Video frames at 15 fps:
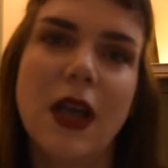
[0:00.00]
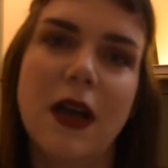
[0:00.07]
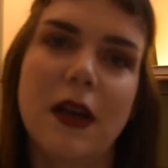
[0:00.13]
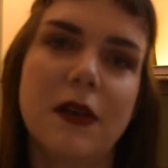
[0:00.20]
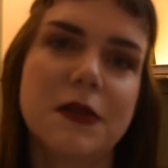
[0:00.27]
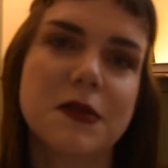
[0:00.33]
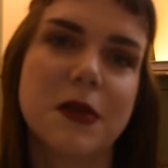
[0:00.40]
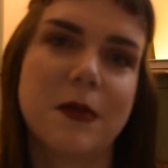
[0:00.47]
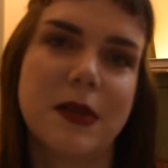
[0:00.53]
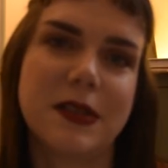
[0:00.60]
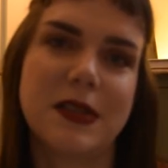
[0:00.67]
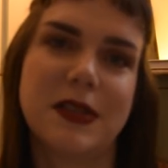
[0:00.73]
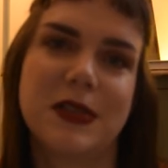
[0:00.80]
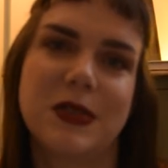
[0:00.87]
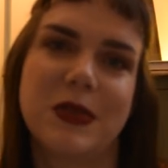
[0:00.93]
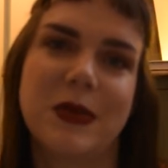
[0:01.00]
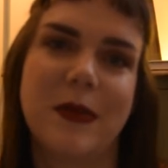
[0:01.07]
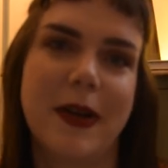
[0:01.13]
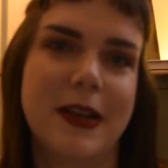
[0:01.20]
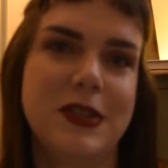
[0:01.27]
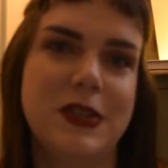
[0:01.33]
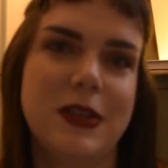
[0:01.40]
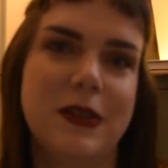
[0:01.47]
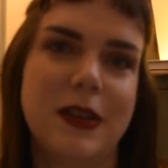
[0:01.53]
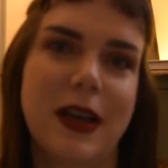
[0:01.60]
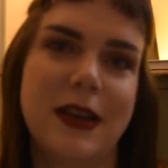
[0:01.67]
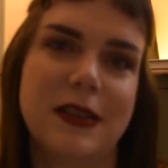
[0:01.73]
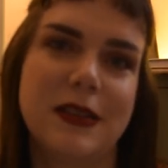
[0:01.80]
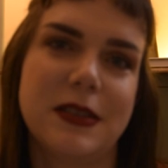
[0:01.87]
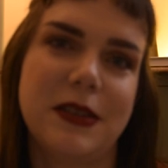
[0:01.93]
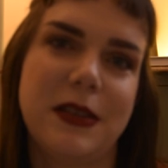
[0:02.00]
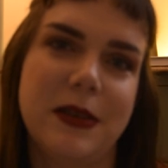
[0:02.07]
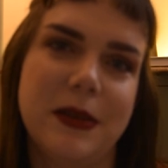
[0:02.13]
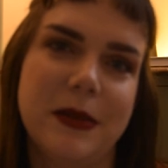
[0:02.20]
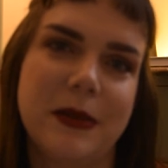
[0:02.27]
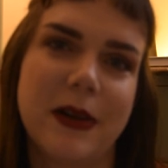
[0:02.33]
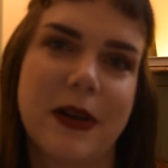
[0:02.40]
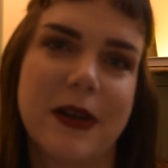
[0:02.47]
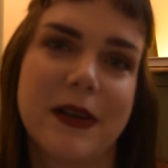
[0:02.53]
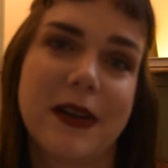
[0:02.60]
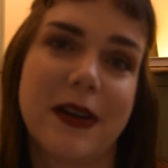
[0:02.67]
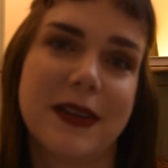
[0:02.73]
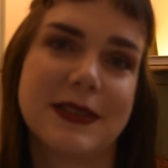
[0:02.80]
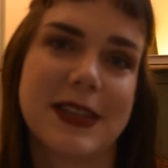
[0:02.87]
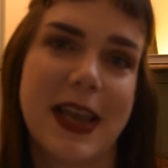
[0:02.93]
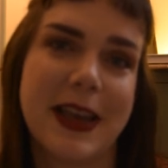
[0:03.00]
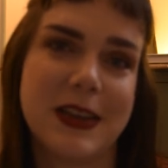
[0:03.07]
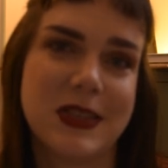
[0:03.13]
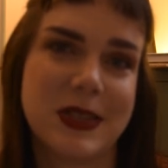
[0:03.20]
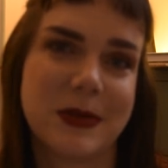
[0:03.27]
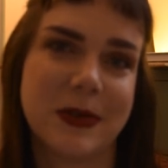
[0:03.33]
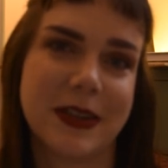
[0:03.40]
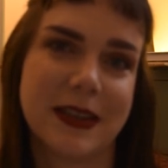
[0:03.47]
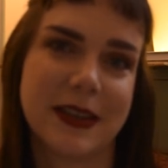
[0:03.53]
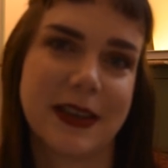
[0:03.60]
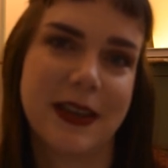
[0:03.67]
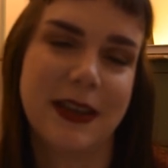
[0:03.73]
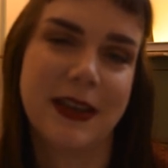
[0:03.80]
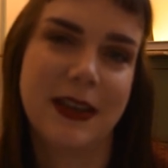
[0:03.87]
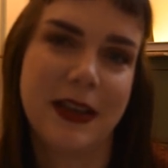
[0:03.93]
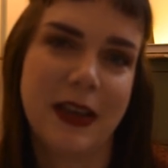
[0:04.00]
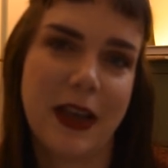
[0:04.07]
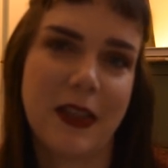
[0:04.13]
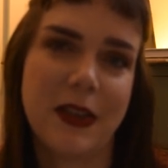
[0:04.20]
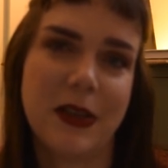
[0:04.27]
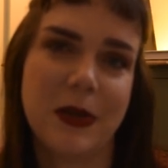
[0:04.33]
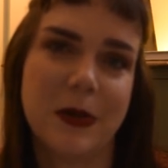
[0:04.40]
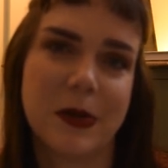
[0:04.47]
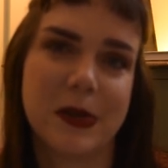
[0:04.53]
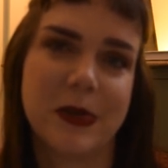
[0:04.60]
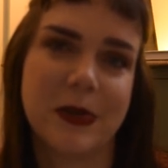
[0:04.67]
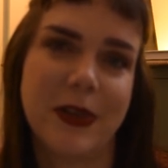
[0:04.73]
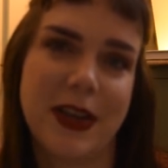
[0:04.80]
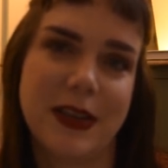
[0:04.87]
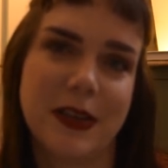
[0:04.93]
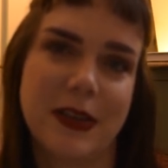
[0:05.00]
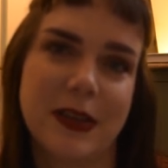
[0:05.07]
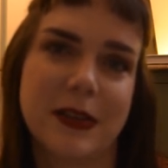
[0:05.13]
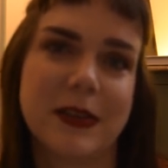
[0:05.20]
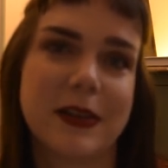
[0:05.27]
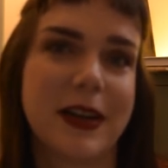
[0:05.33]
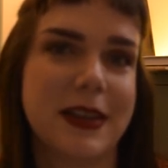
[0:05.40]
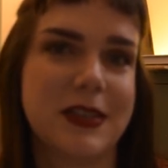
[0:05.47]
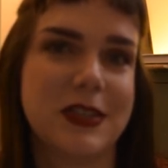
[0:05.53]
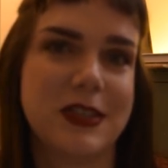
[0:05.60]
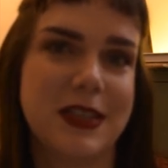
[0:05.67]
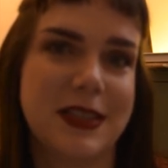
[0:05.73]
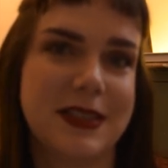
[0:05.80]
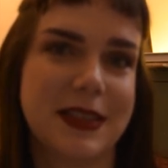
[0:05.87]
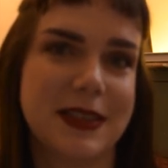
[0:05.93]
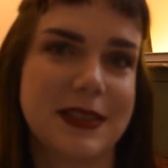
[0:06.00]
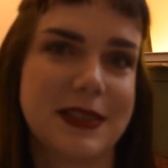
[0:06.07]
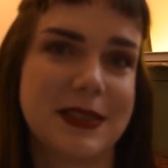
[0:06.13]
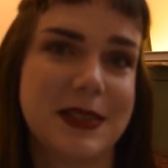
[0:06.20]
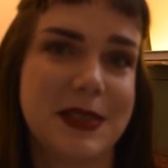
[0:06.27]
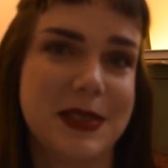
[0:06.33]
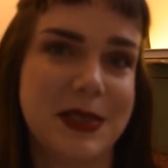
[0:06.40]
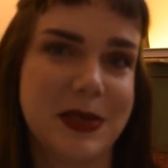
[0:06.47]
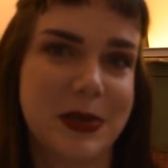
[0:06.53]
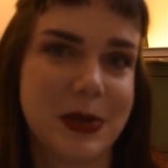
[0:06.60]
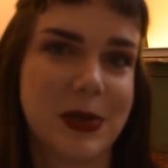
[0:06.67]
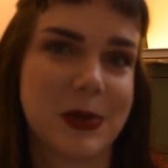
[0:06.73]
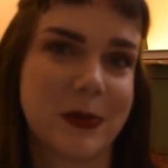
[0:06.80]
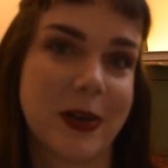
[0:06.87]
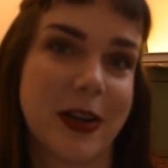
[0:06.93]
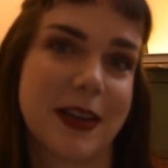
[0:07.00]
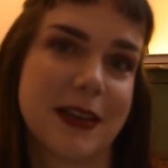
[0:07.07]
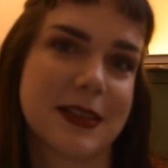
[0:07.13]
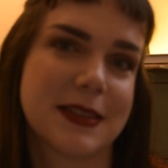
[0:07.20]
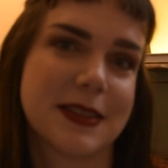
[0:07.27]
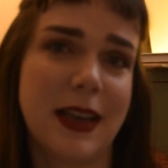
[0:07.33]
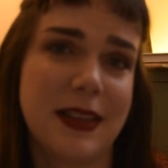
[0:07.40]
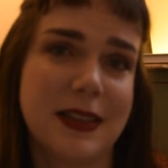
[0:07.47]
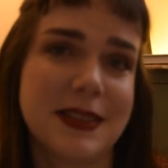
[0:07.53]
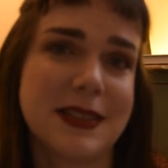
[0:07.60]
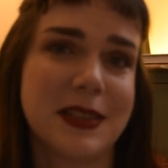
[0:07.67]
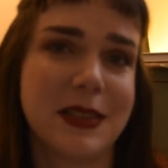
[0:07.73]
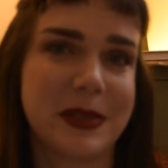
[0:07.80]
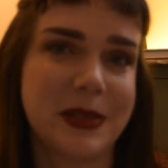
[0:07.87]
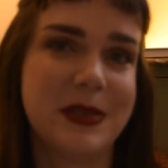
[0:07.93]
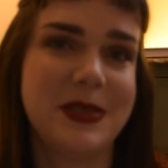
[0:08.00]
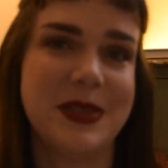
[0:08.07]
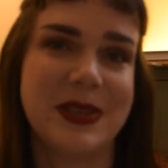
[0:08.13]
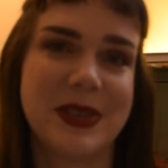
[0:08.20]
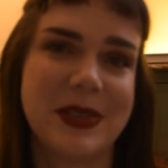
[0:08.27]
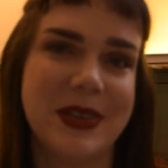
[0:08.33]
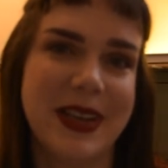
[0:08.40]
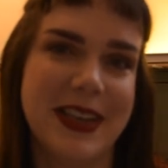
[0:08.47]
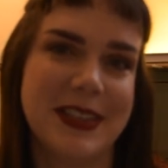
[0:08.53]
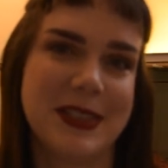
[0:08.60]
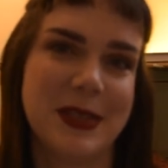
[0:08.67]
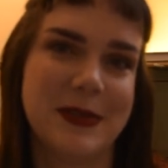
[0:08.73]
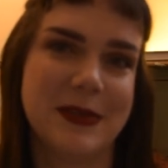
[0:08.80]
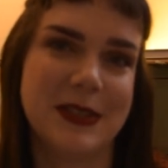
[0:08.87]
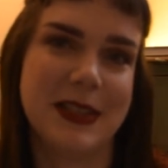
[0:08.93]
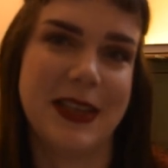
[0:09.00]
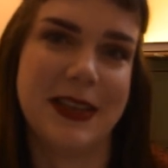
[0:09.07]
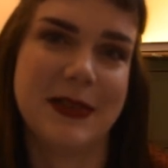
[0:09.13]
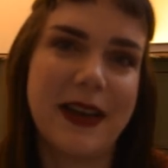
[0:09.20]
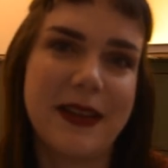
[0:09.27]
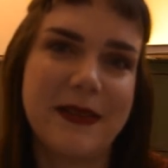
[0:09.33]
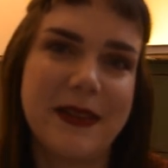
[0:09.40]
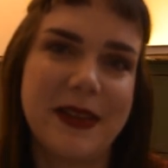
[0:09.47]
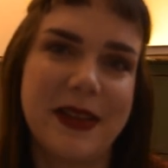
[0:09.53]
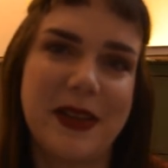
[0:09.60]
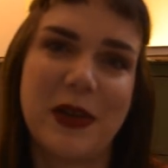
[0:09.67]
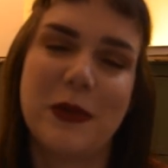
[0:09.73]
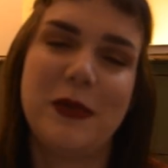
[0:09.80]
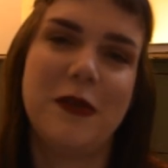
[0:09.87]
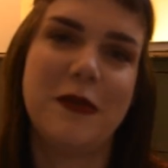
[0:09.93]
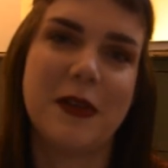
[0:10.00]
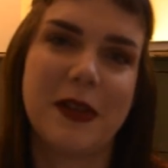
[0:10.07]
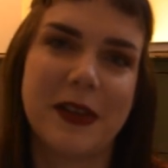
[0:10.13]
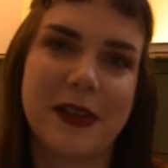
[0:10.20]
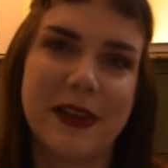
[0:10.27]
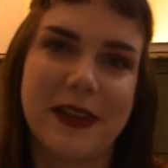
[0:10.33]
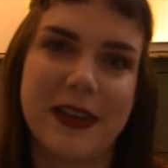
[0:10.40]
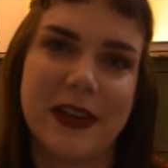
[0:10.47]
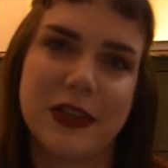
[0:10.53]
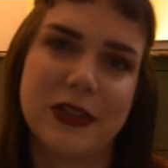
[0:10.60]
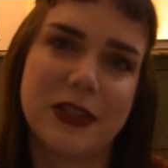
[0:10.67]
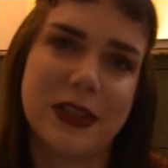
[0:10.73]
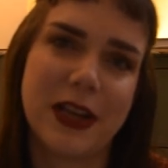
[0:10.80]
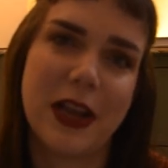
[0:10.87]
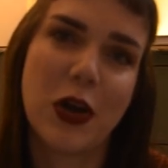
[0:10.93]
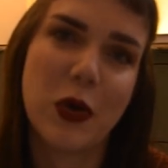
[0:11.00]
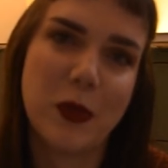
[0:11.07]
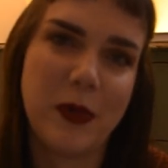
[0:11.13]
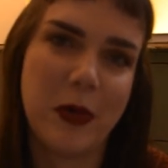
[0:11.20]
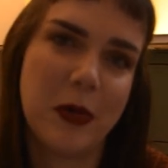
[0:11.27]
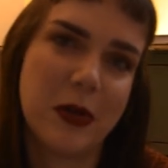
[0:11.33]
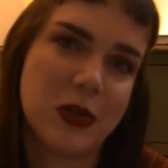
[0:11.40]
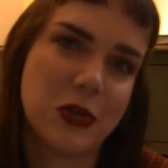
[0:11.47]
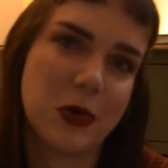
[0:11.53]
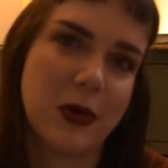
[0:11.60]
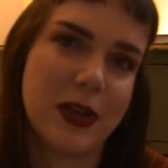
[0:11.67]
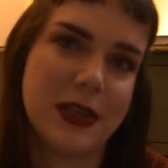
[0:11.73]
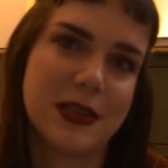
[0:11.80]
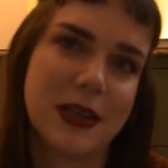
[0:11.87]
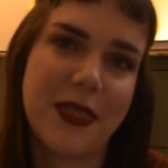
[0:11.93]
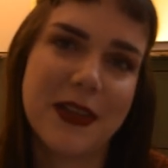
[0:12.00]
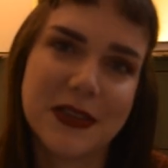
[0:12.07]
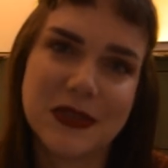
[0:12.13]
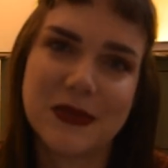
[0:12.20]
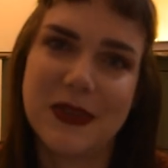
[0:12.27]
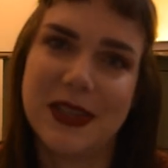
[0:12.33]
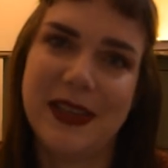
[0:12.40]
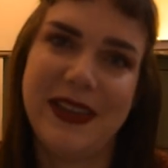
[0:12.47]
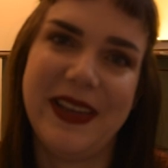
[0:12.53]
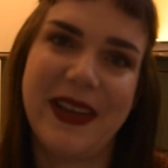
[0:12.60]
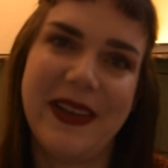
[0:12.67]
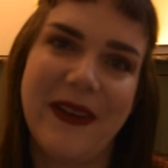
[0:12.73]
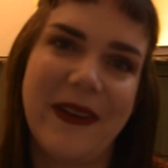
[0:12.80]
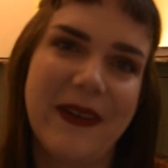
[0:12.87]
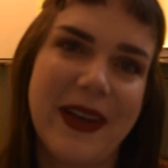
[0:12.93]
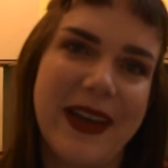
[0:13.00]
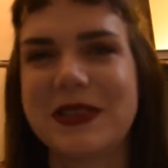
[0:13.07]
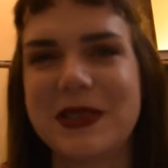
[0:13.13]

I also wanted to remind you that you are God's handiwork and that you were created in Christ Jesus to do good works. And this includes your creativity. I really hope you feel encouraged. I hope you enjoyed this video.